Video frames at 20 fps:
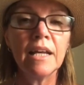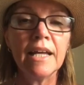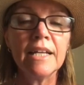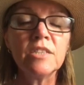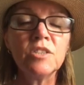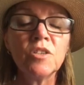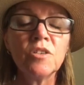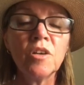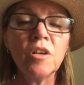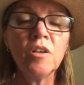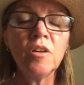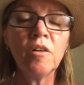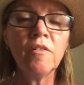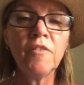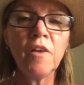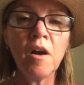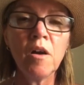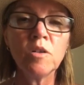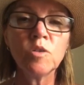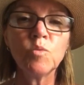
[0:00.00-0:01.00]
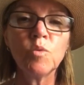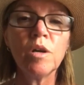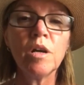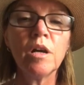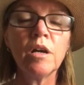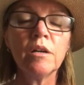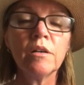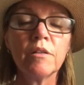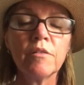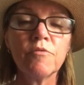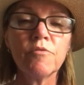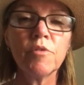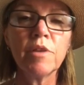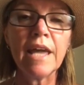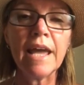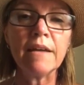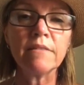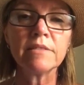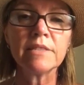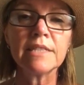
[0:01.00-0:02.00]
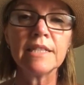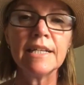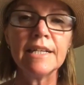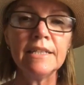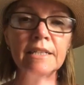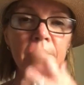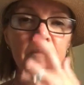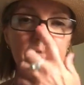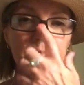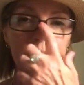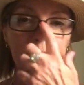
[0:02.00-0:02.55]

It took a lot of hard work through counselling